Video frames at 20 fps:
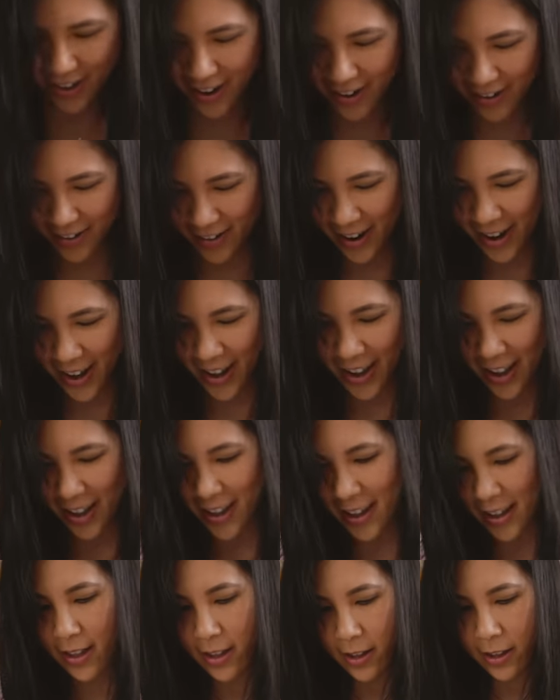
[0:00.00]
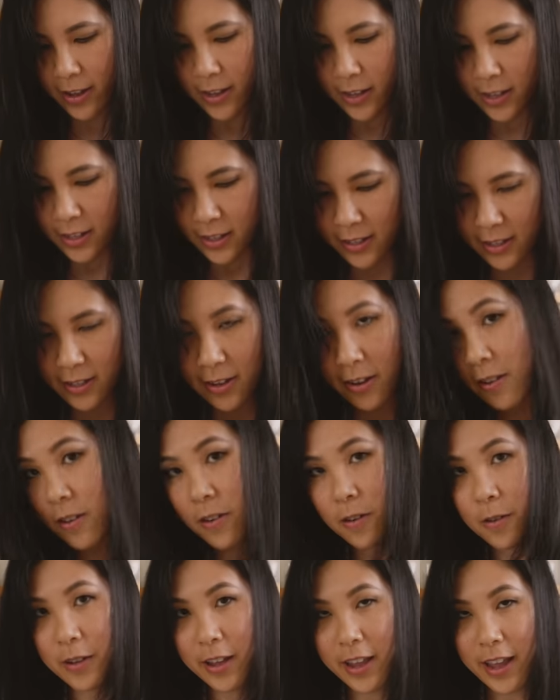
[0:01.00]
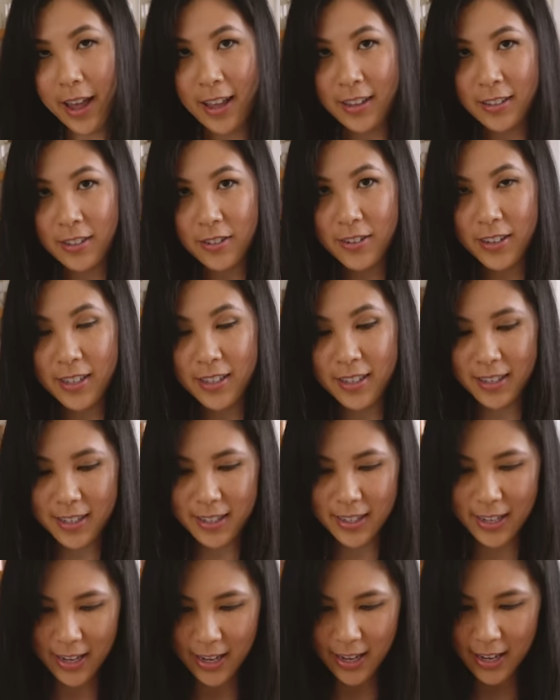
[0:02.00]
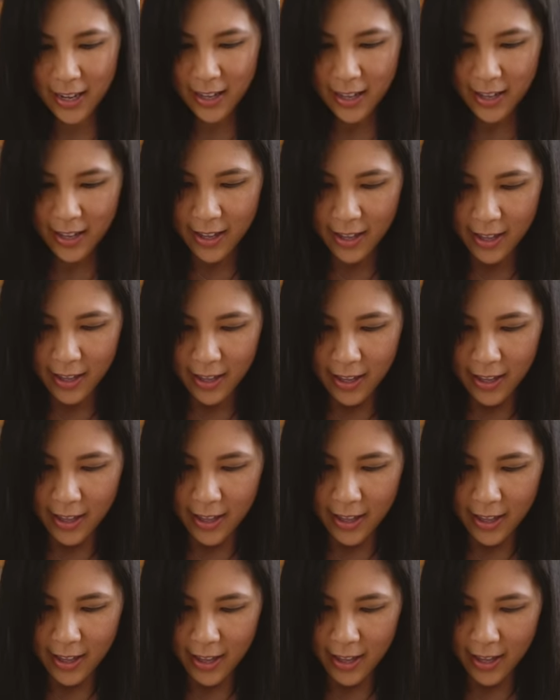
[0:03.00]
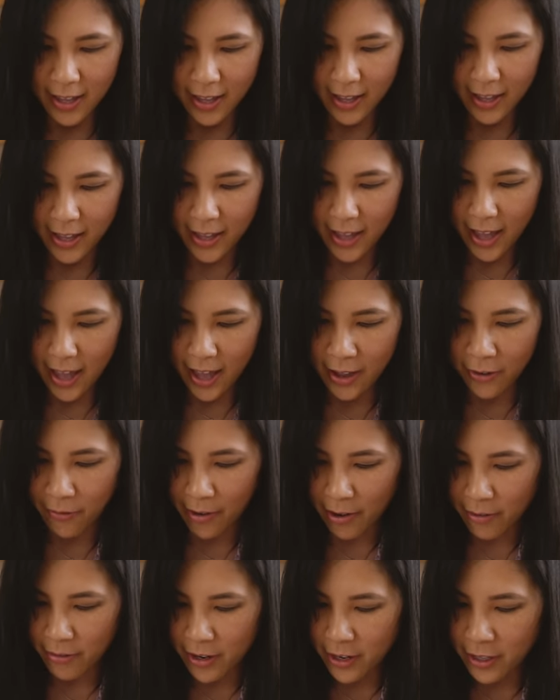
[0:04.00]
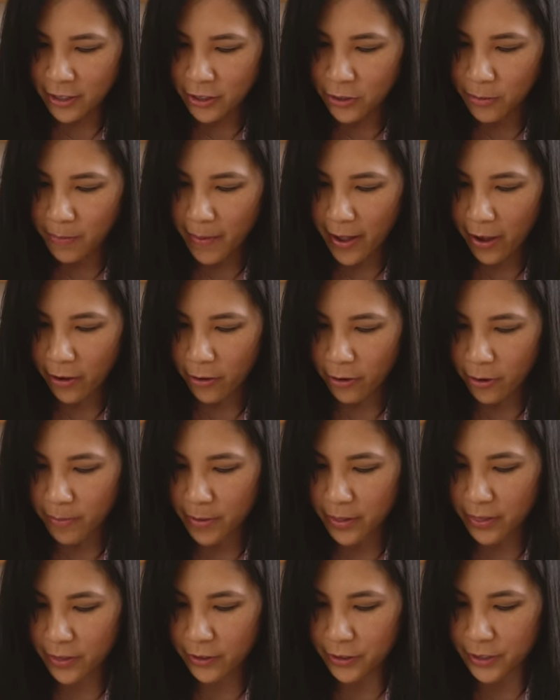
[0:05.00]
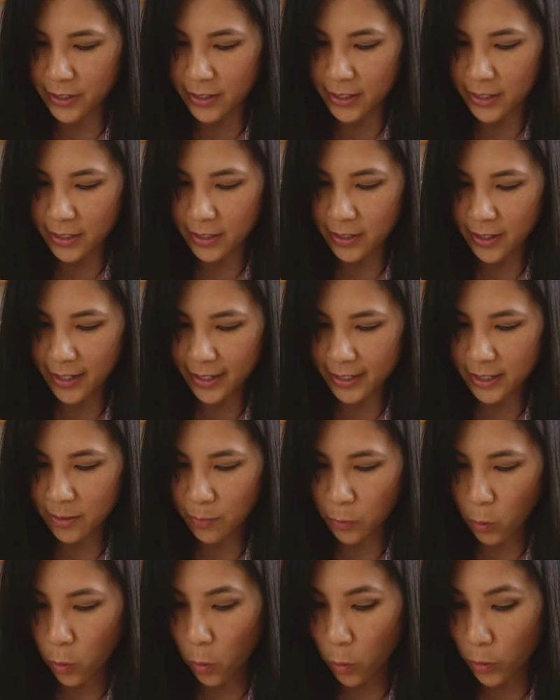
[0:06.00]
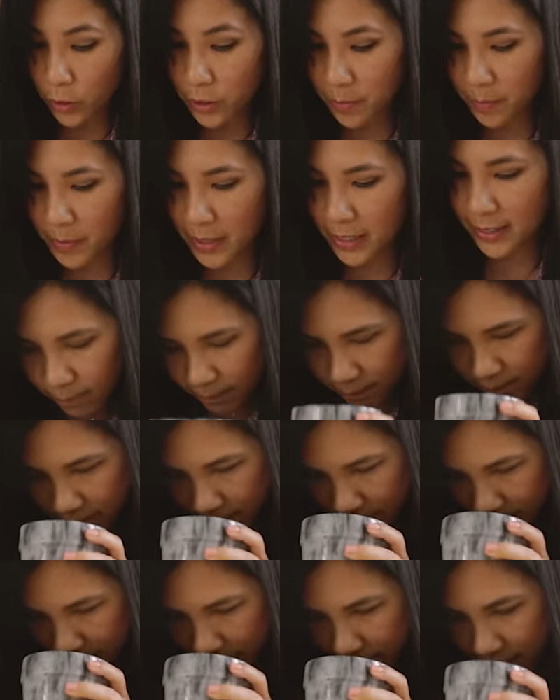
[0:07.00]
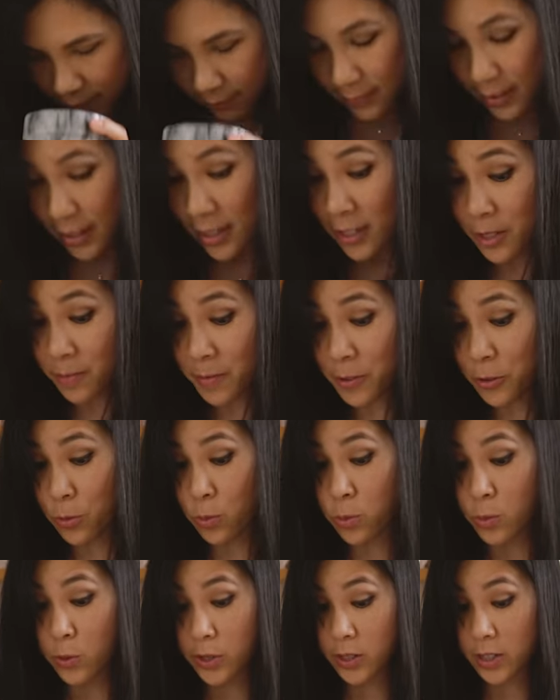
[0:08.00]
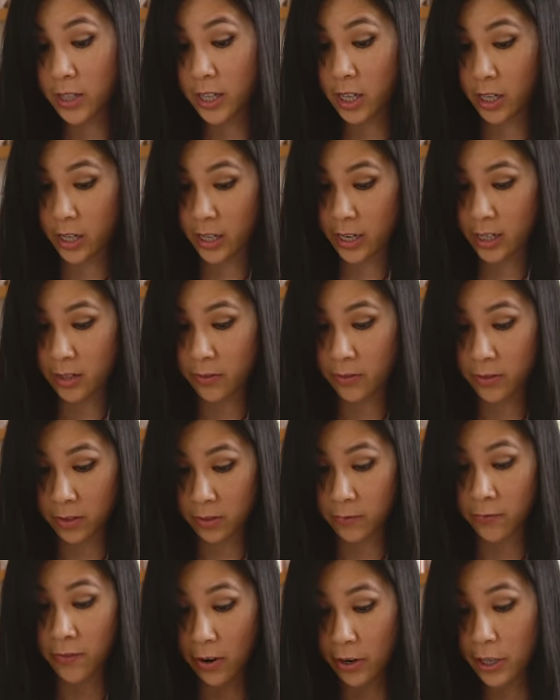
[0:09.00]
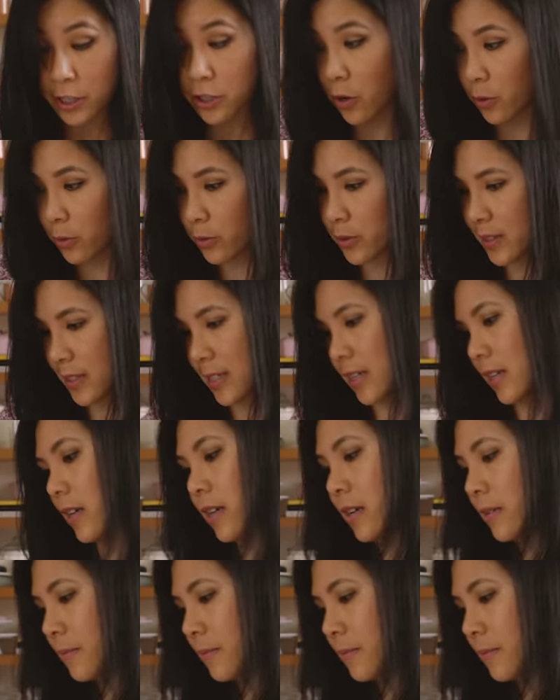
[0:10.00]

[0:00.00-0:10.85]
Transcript: All right, so as you can see, I ground it into a powder, but there's still like some coarse pieces and it smells really good. It's very toasty.